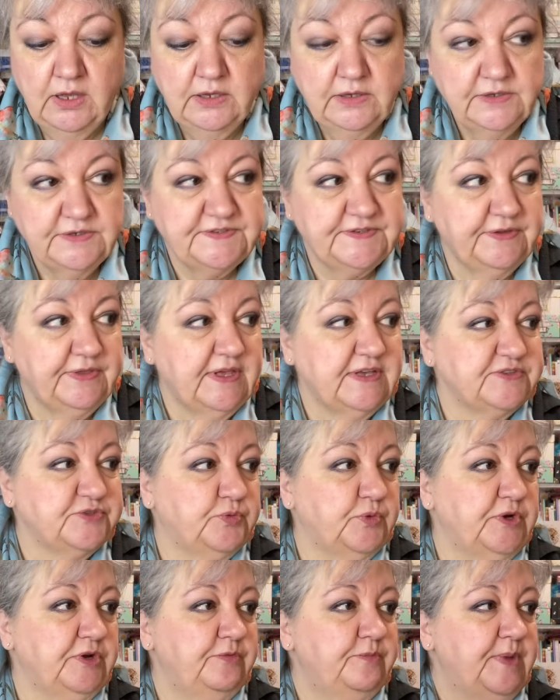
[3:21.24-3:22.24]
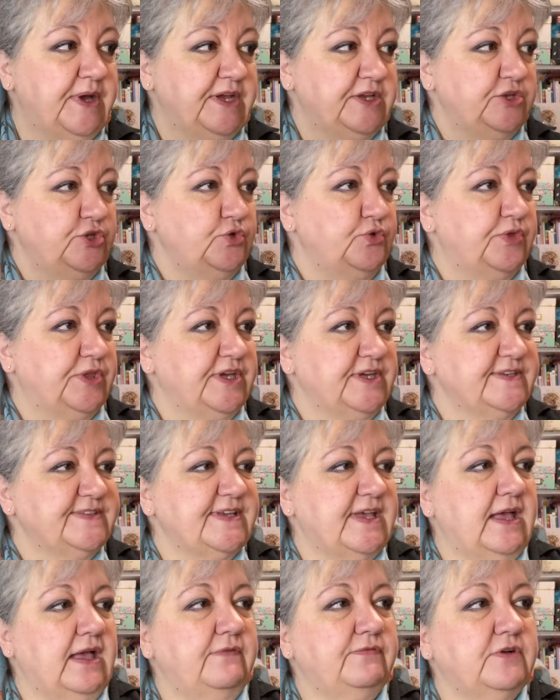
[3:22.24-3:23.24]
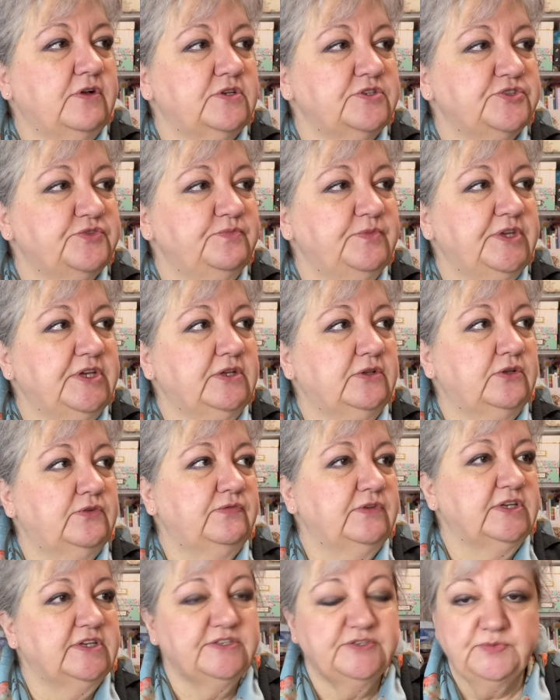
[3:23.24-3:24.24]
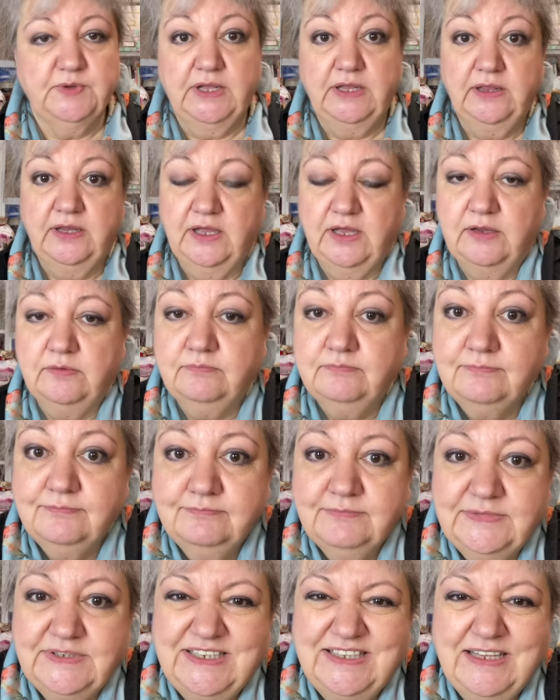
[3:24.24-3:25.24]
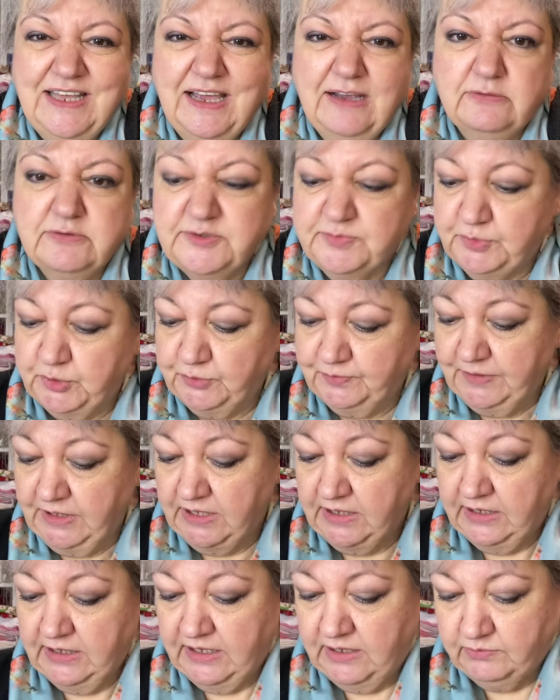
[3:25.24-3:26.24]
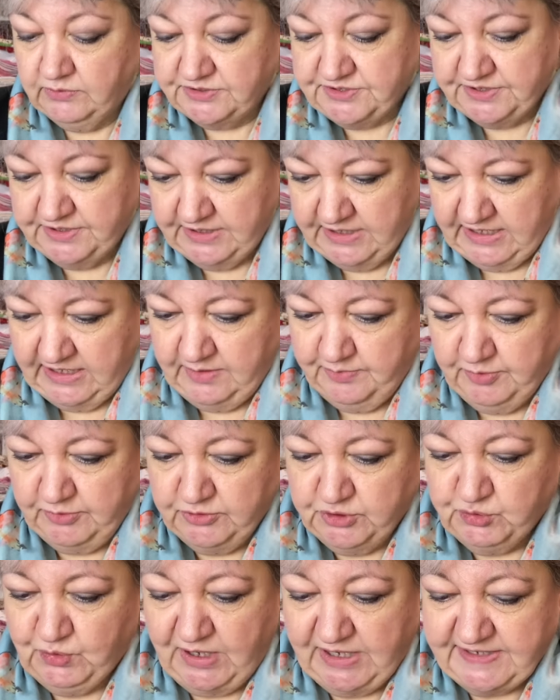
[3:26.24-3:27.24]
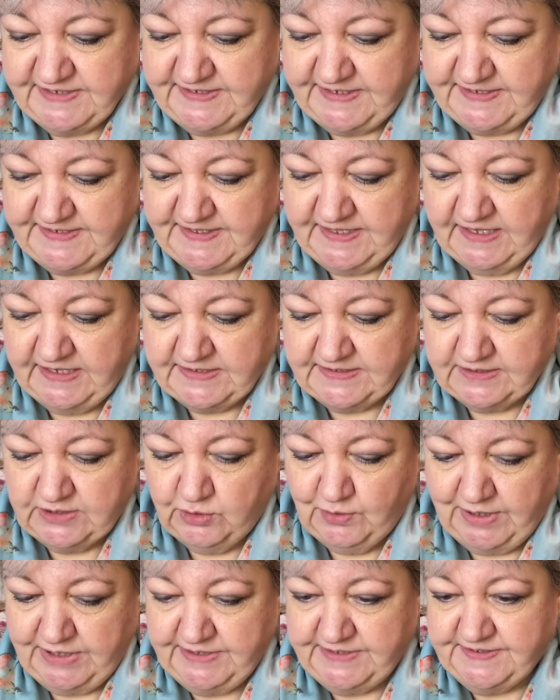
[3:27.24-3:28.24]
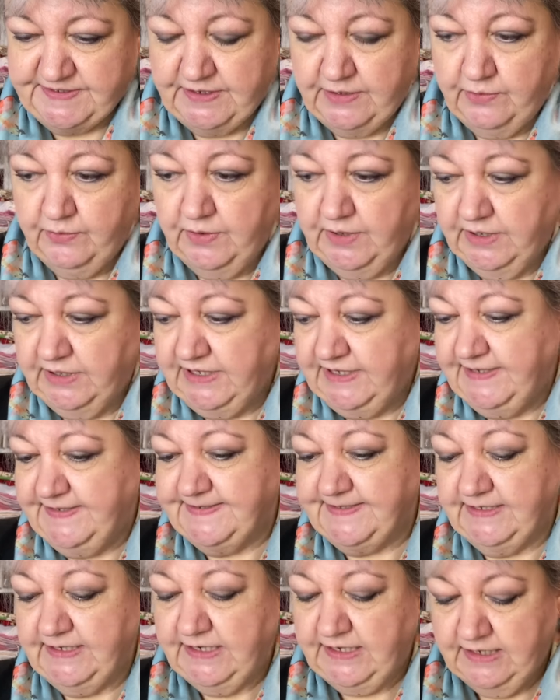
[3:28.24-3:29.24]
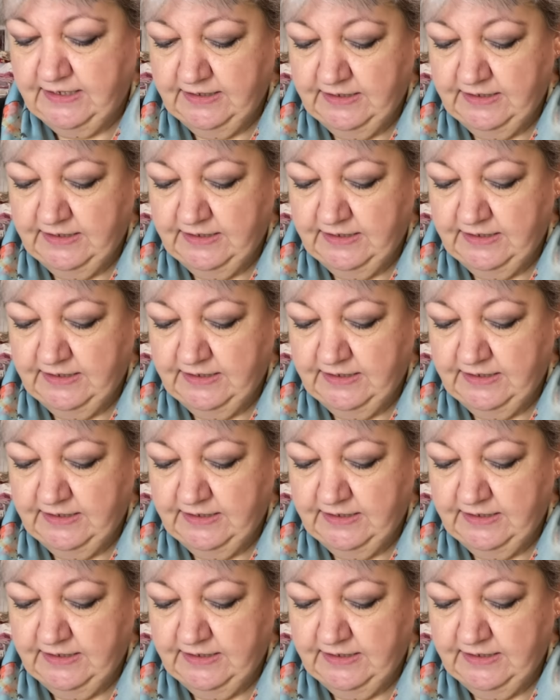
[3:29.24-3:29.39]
So that's one of my new things. I have got something lovely as well in the house, but I wasn't able to access that quite so easily.